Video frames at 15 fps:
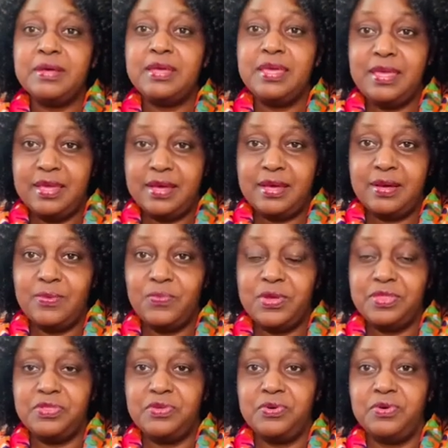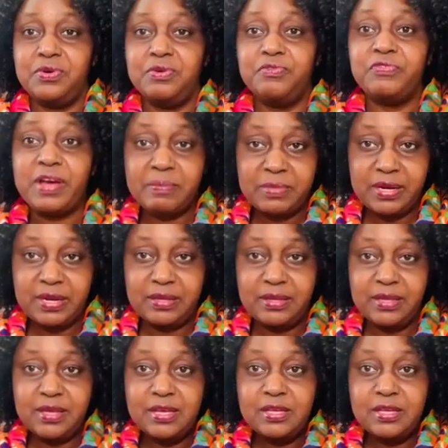here with your family.